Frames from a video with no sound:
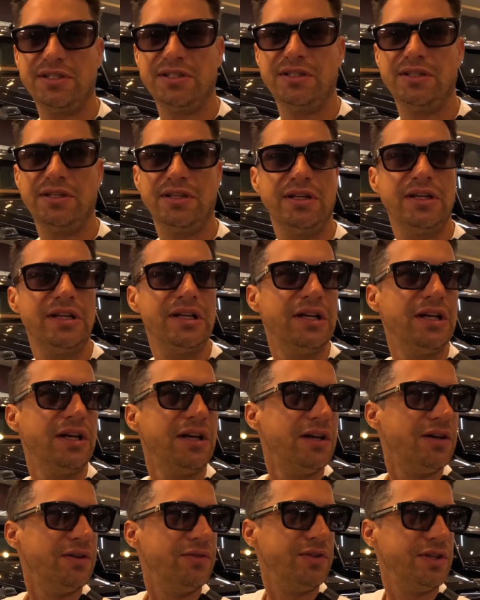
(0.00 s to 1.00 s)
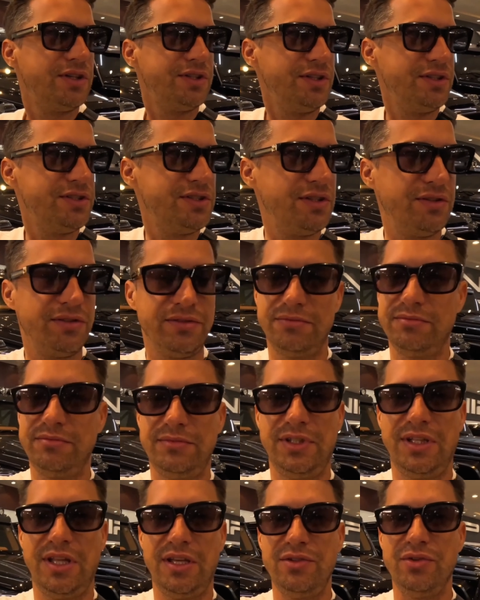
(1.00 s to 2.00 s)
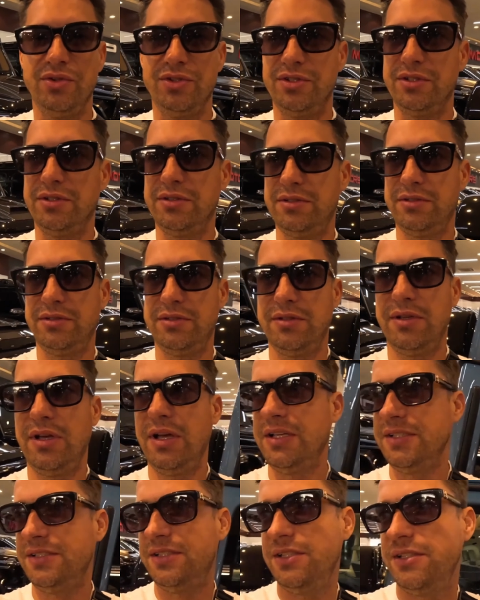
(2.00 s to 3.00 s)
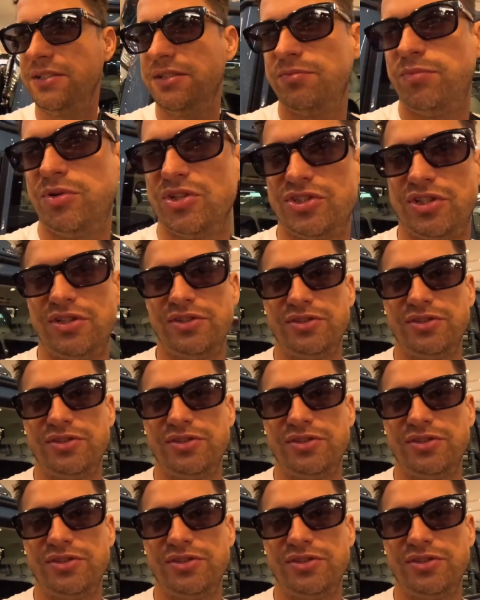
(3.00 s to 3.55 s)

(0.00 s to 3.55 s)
For example, there's a Geländewagen behind me. You won't find it anywhere